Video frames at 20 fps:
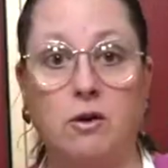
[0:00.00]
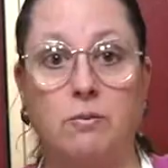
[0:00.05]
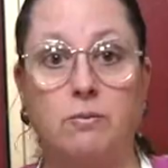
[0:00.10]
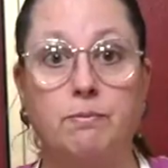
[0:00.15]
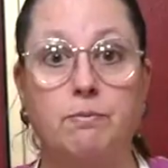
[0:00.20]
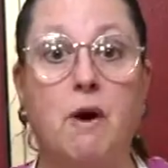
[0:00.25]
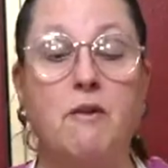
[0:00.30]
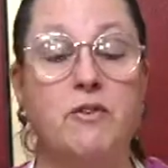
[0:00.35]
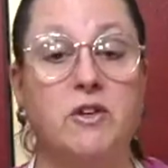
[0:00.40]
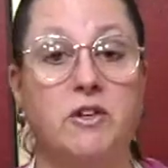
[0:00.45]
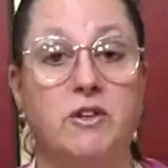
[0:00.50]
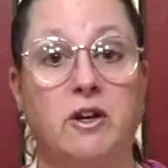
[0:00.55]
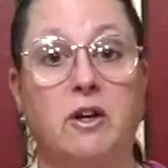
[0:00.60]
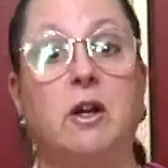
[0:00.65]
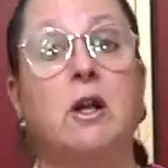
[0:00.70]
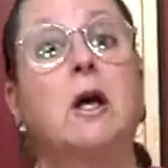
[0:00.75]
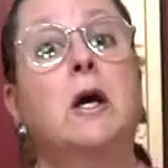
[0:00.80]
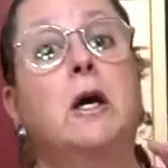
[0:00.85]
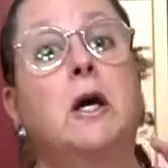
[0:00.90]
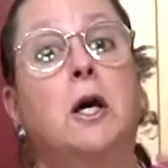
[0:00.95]
muffin
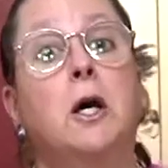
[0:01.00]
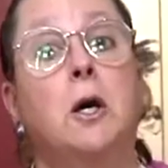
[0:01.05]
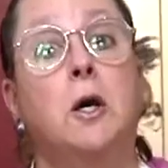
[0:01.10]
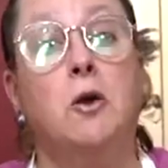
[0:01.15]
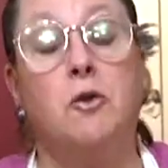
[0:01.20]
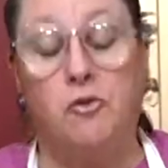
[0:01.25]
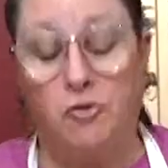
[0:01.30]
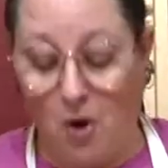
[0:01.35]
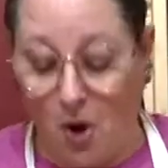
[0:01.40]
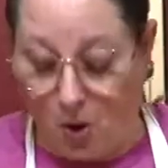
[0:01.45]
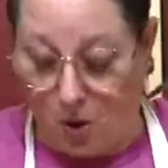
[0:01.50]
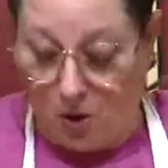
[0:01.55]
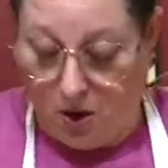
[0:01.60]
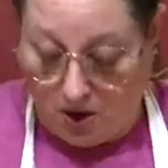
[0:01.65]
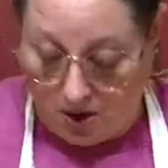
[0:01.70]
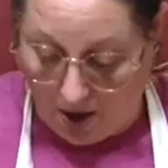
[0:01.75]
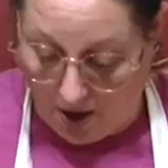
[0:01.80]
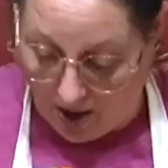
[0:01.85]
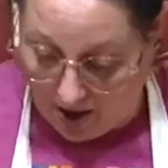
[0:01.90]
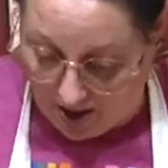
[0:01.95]
tin. So,
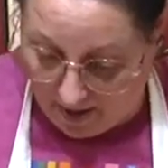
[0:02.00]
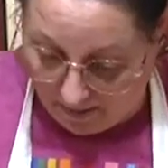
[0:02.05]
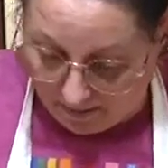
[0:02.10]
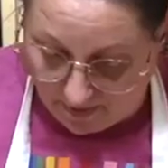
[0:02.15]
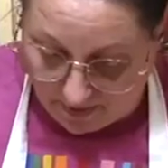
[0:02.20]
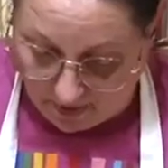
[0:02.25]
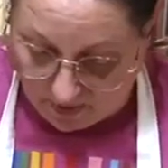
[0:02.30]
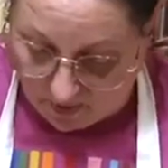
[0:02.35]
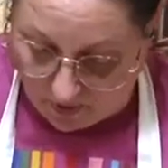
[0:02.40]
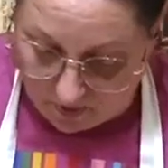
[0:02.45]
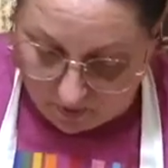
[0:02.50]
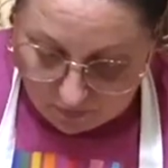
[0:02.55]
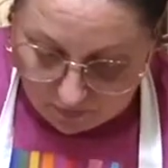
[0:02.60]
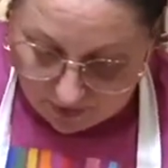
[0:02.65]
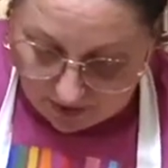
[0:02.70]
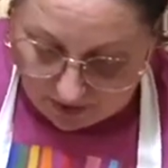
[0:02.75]
what